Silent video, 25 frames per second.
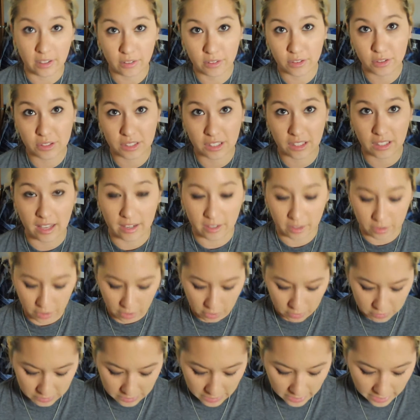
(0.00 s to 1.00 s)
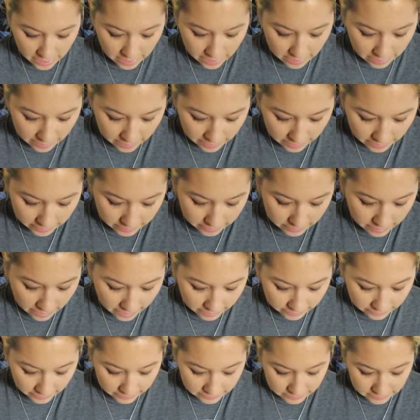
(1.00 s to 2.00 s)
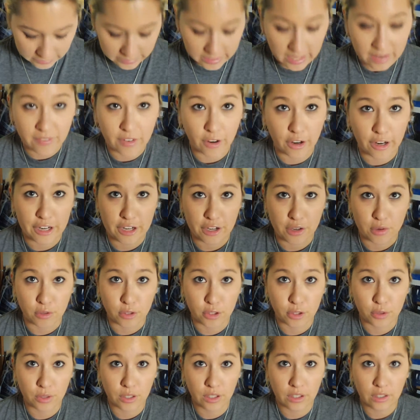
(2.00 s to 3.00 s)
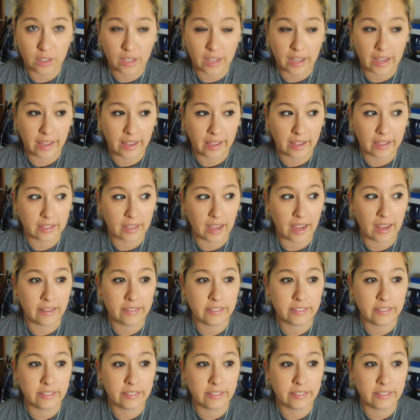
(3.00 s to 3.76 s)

I don't use a lot of those, and I like to stay very neutral, and